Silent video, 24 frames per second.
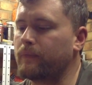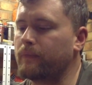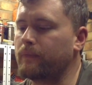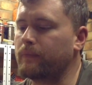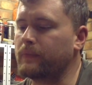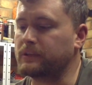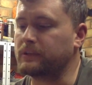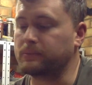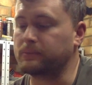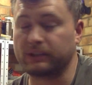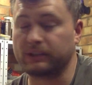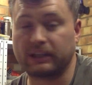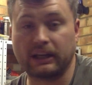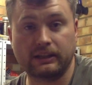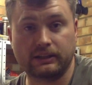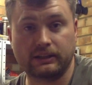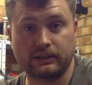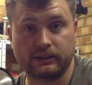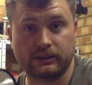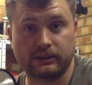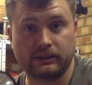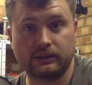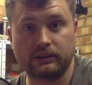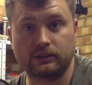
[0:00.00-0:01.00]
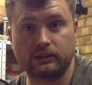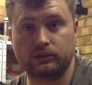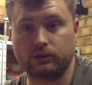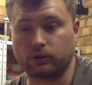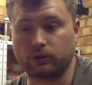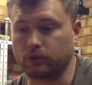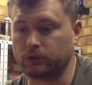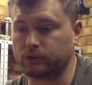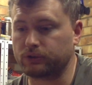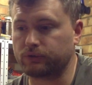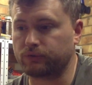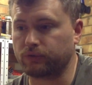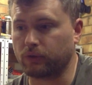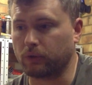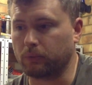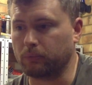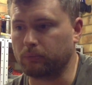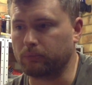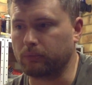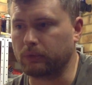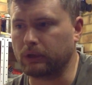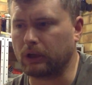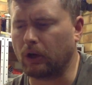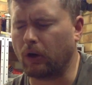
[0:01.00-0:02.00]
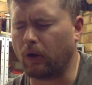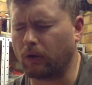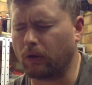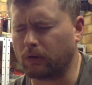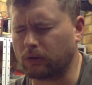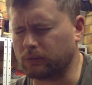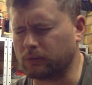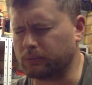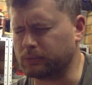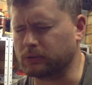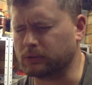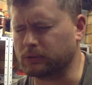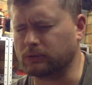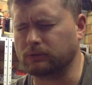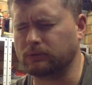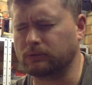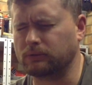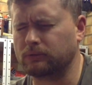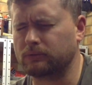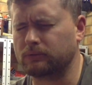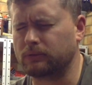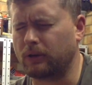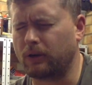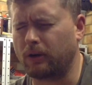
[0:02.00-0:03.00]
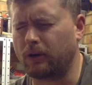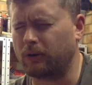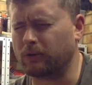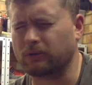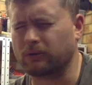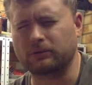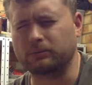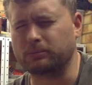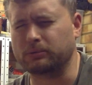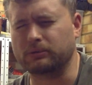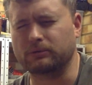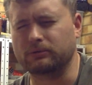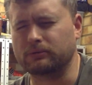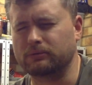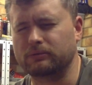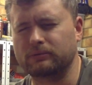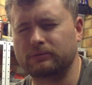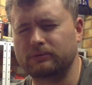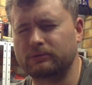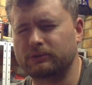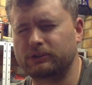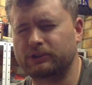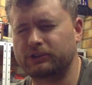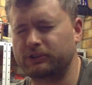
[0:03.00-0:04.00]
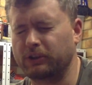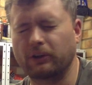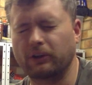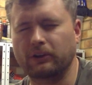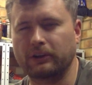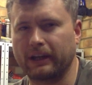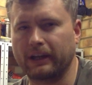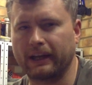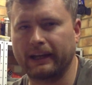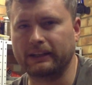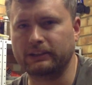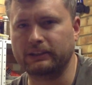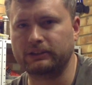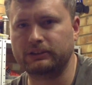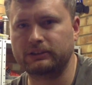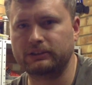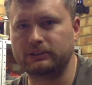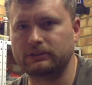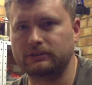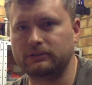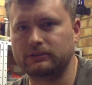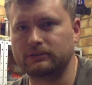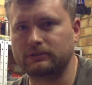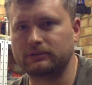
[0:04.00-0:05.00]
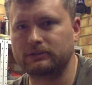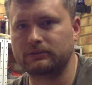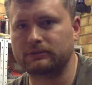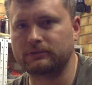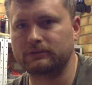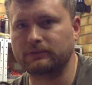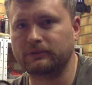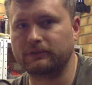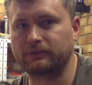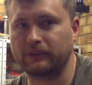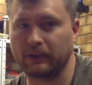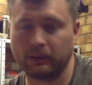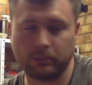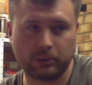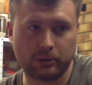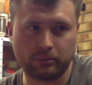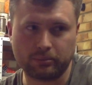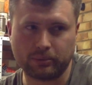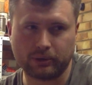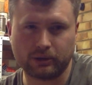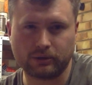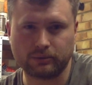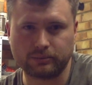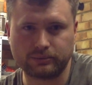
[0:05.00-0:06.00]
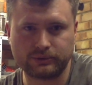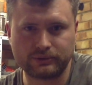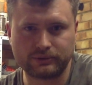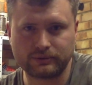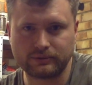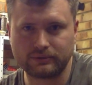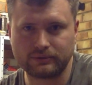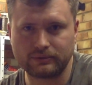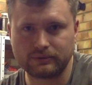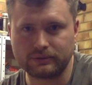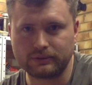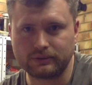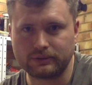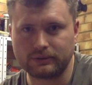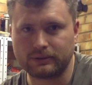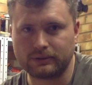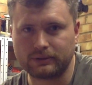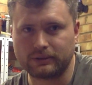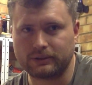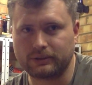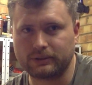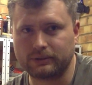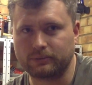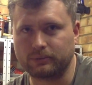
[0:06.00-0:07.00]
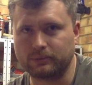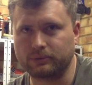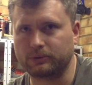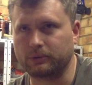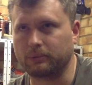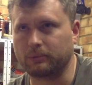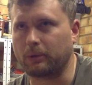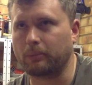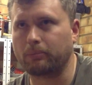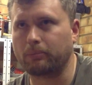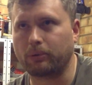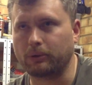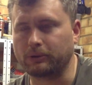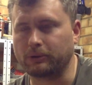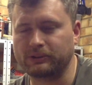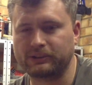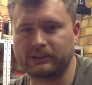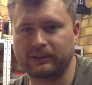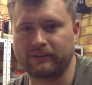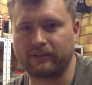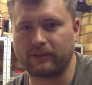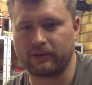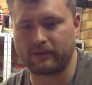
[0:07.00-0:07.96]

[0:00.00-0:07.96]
This Makita torch from horrible Stone Age filament bulbs, which are about 0.7